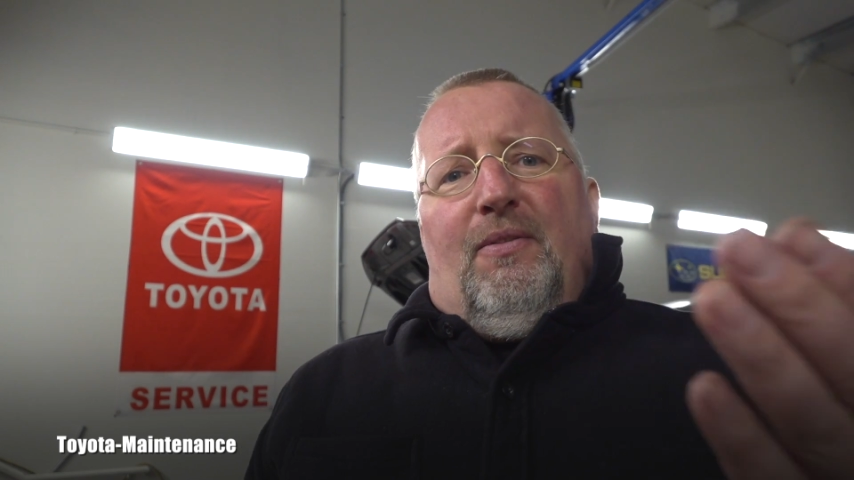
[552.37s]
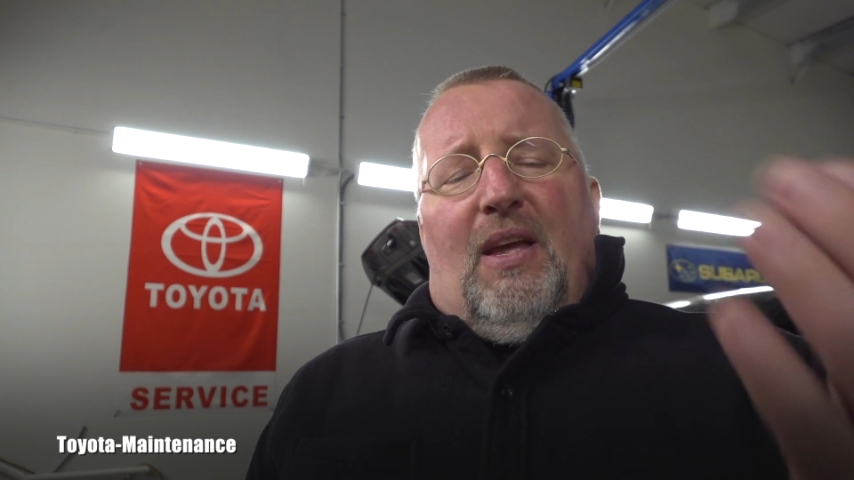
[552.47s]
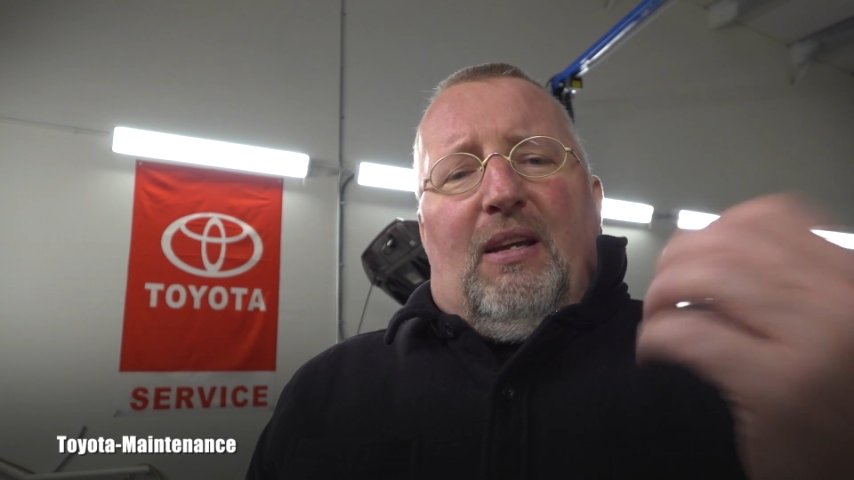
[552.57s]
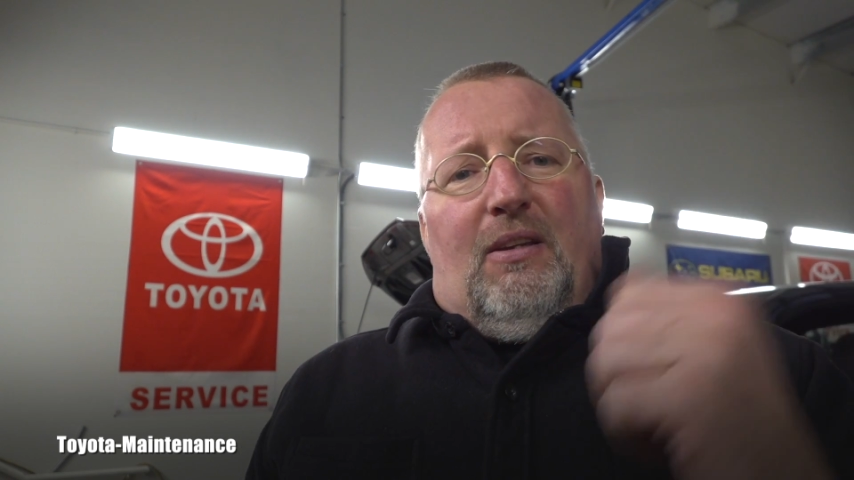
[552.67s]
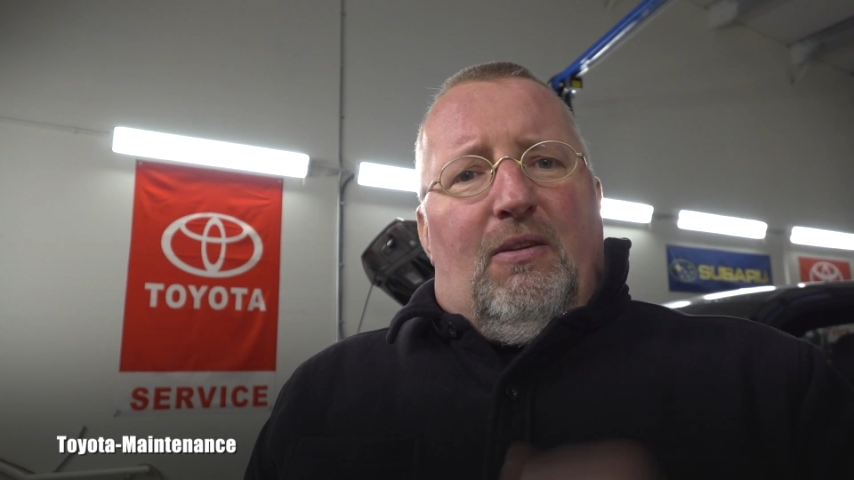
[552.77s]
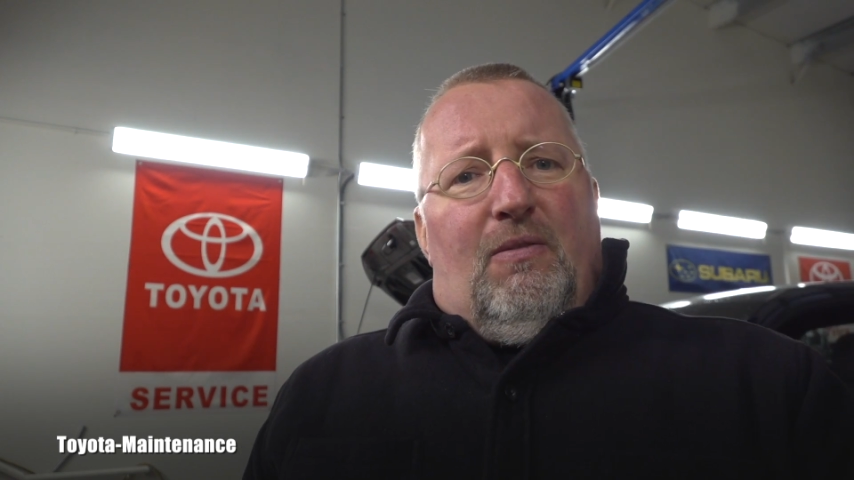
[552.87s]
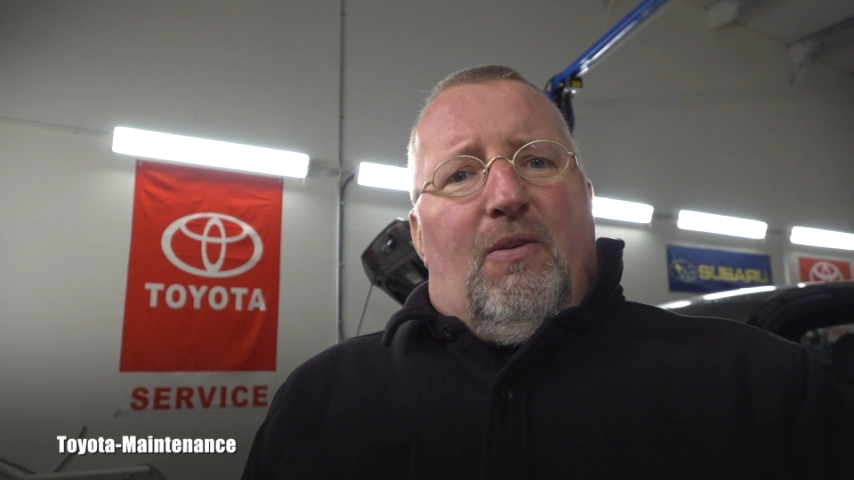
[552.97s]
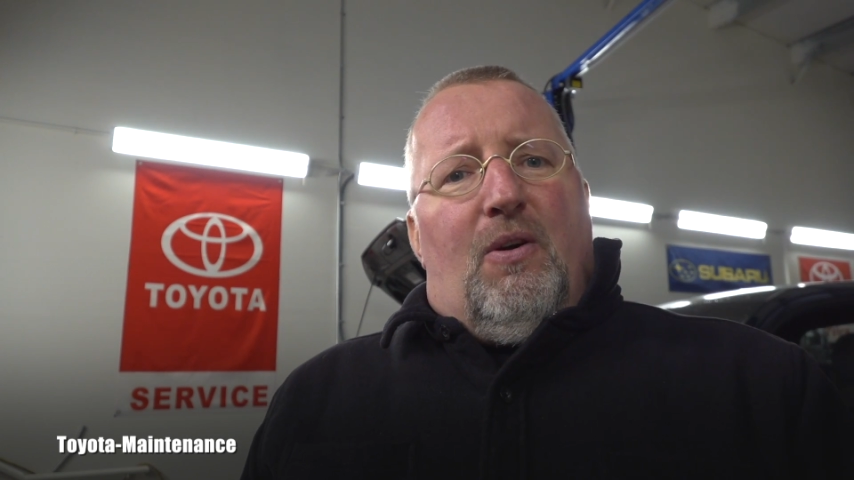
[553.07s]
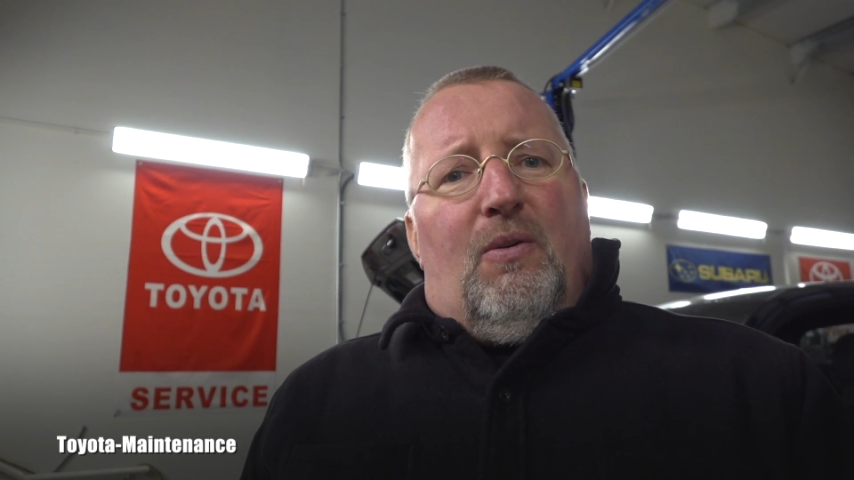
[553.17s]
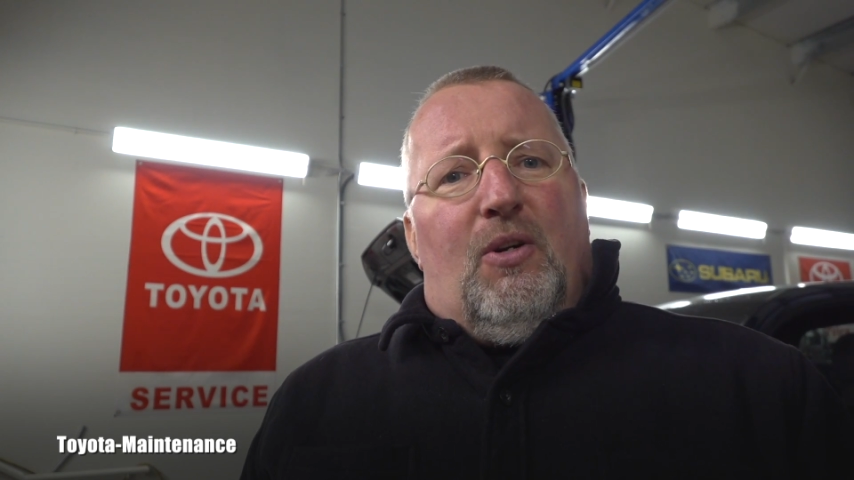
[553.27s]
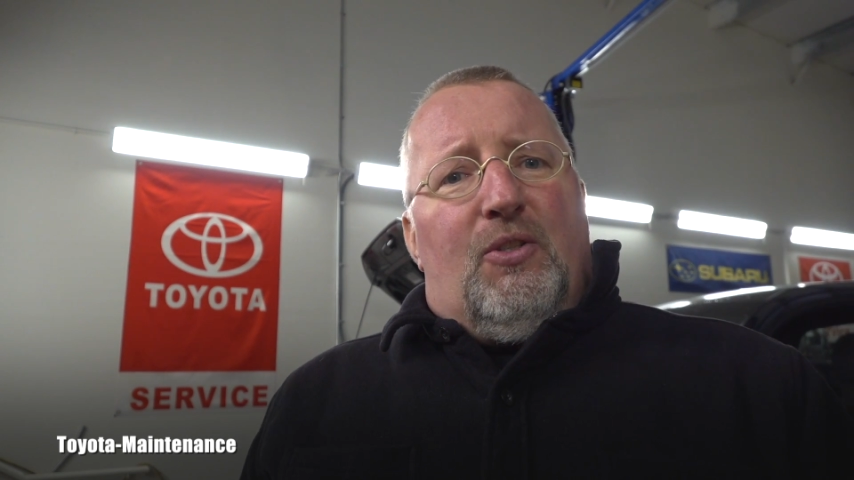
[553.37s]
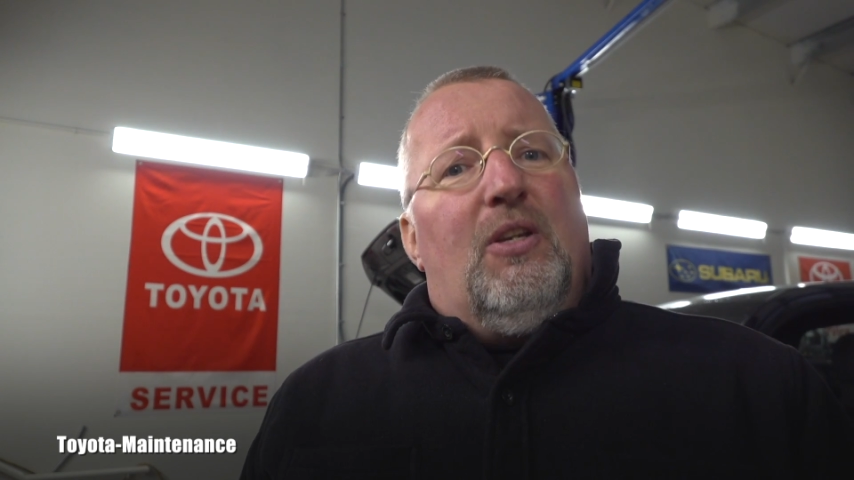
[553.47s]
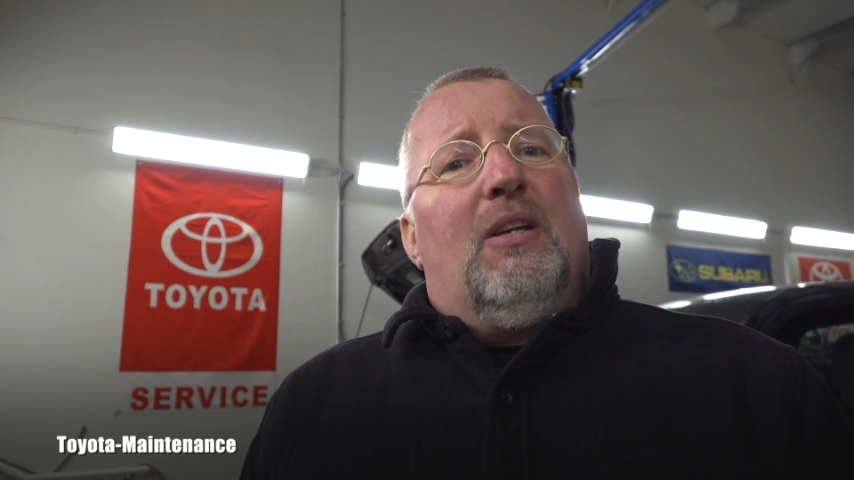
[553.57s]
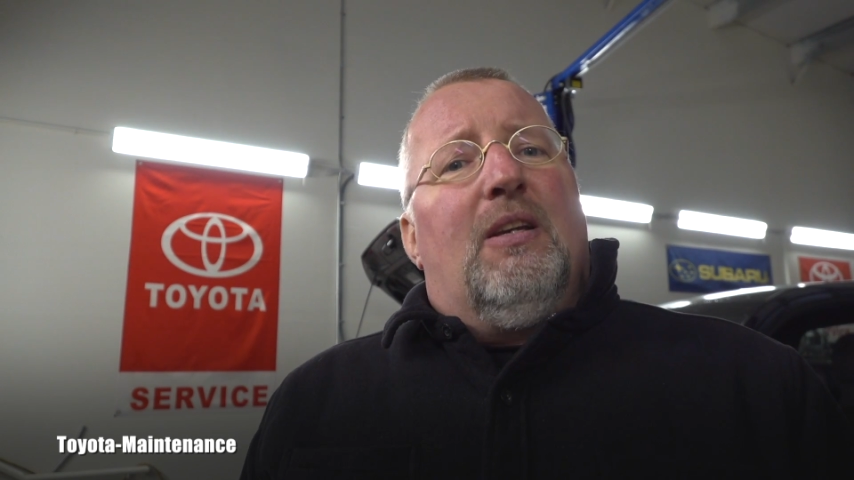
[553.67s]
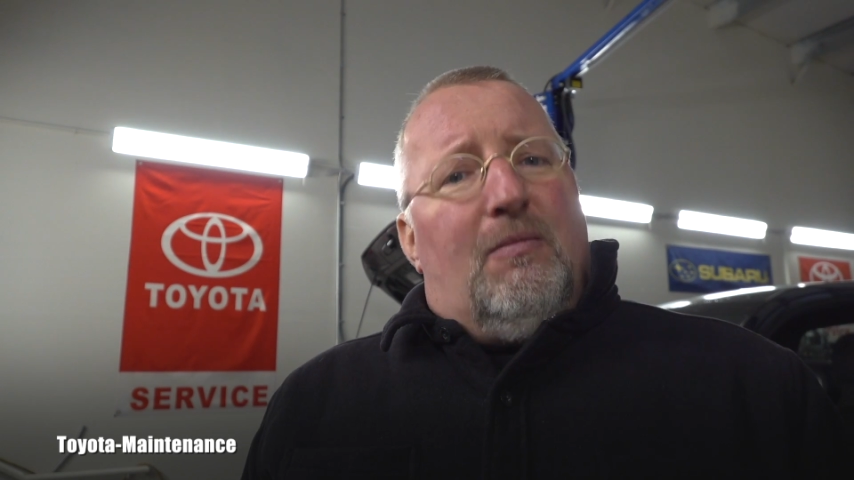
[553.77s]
Thank you for watching